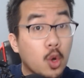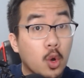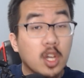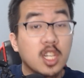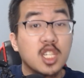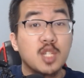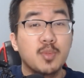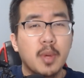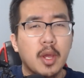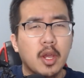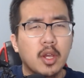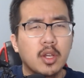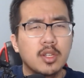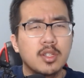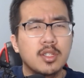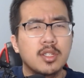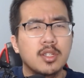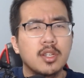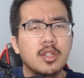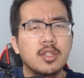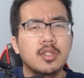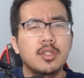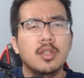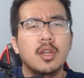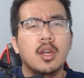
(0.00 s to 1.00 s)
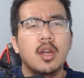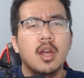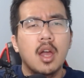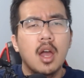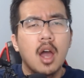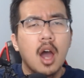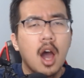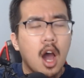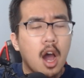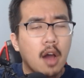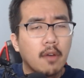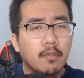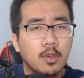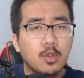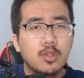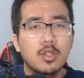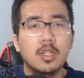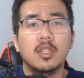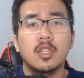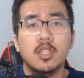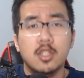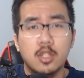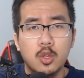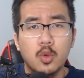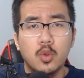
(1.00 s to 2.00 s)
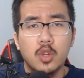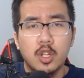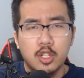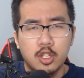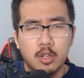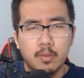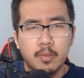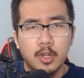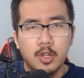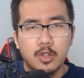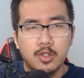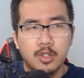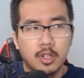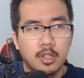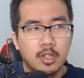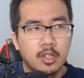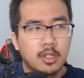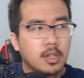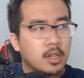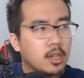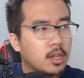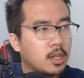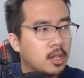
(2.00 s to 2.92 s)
experiences of using these two distributions.